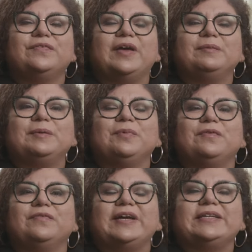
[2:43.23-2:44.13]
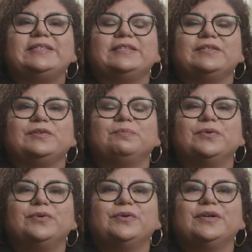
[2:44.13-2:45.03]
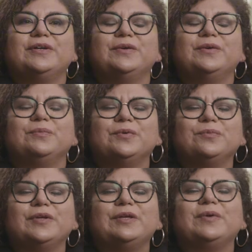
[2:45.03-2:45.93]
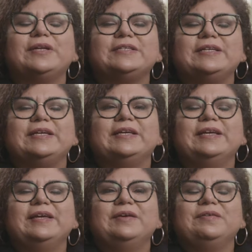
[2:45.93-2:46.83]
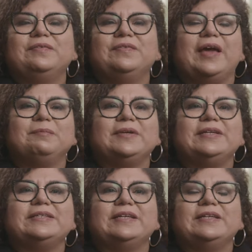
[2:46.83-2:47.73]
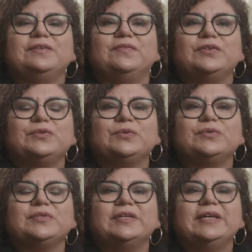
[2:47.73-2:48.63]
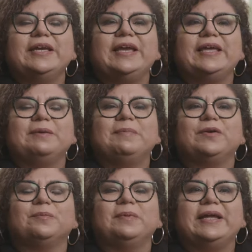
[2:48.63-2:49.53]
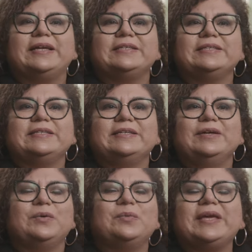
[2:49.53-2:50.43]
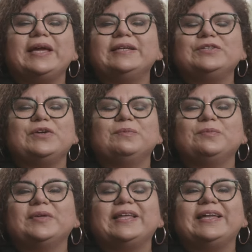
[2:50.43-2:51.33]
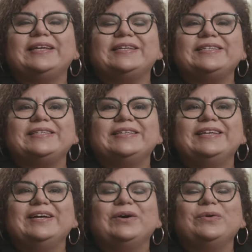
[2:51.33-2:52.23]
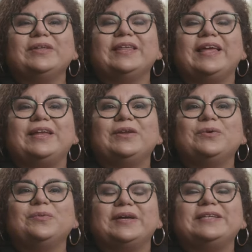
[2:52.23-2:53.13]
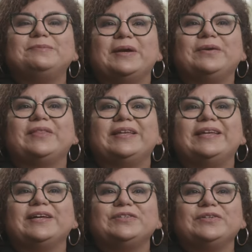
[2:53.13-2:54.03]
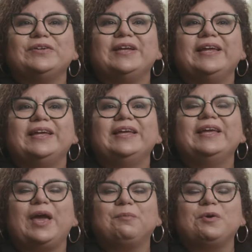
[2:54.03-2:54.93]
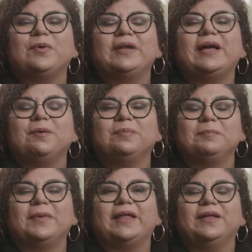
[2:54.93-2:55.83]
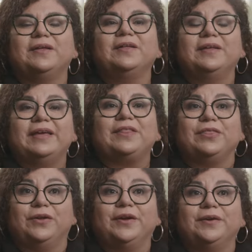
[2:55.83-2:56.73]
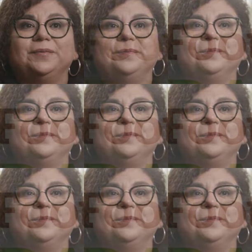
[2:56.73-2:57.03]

Family provides the support. We really want to see families and individuals in a better place. We can't determine what that is. Only they know what is better than yesterday, and we want to help them get there.